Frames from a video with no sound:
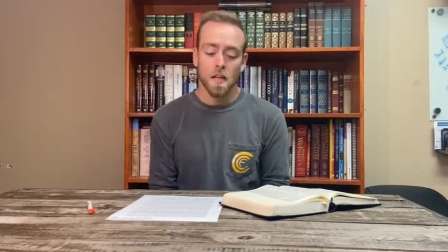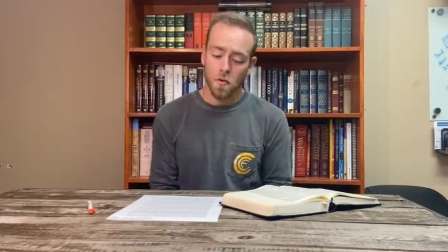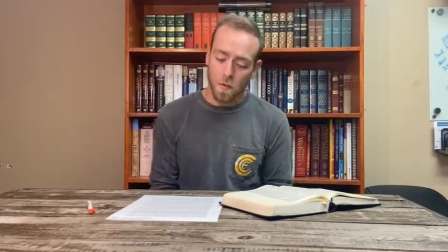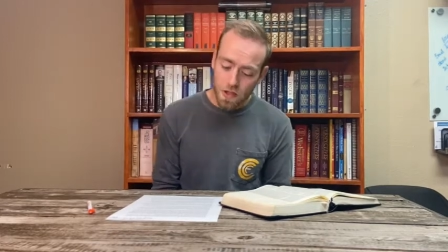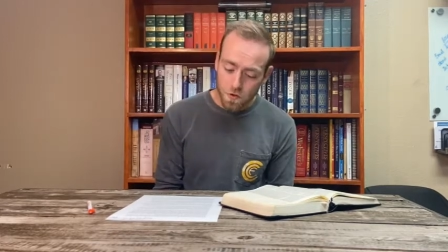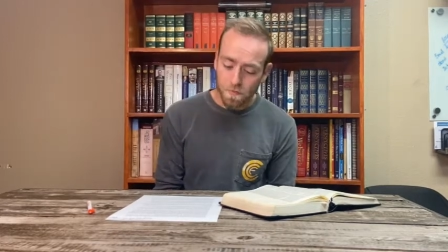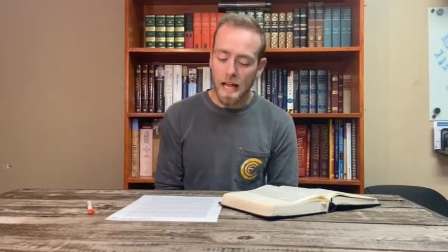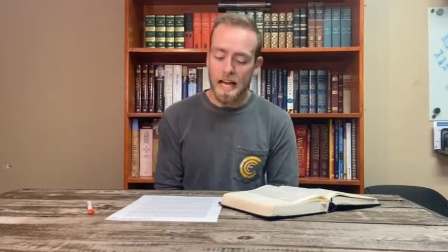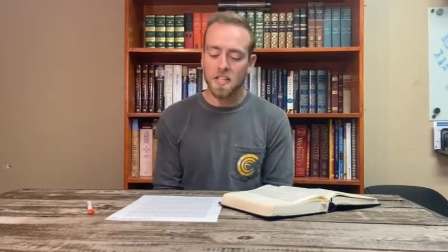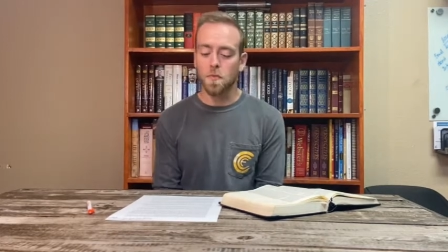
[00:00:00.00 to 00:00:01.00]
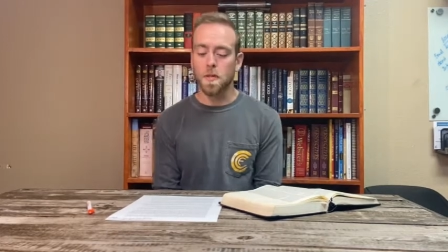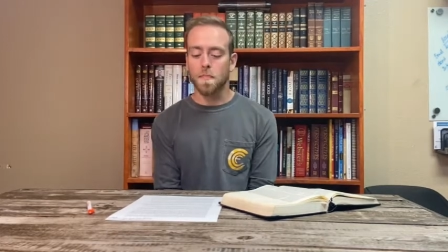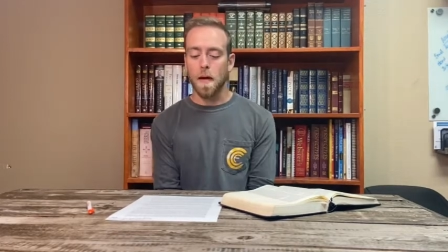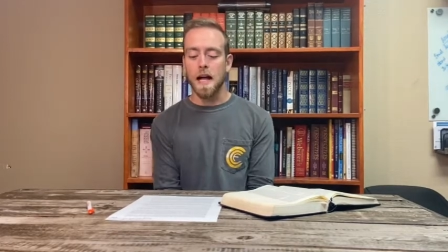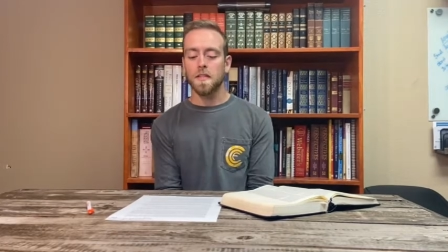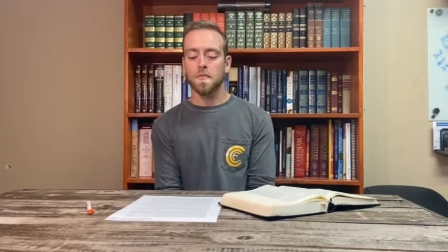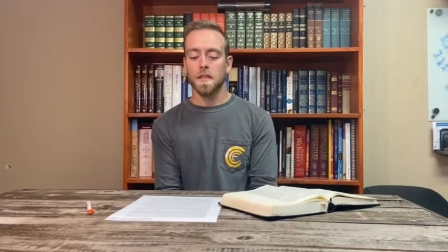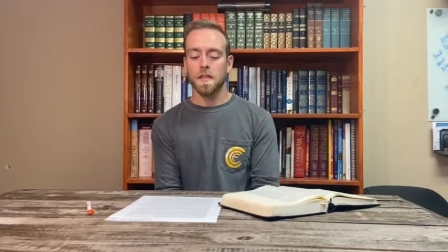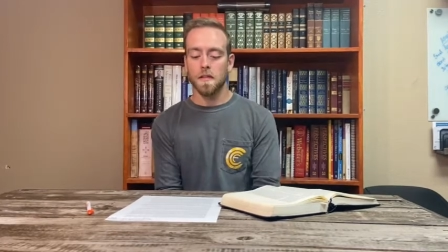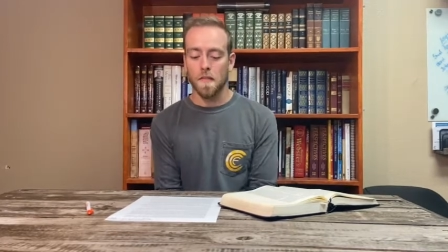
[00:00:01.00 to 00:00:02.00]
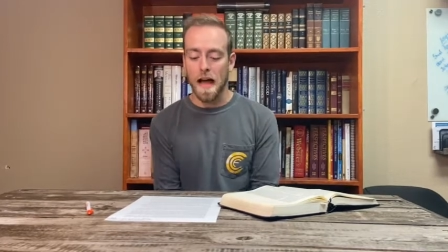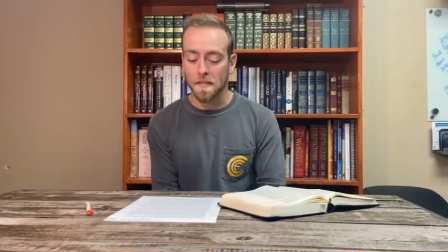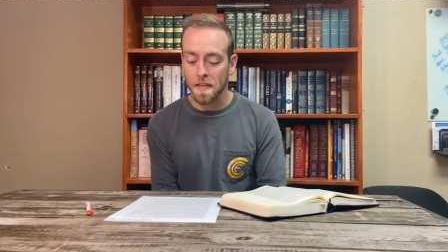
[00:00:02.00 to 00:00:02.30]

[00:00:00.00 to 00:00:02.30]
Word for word: To which Esther responds with the fact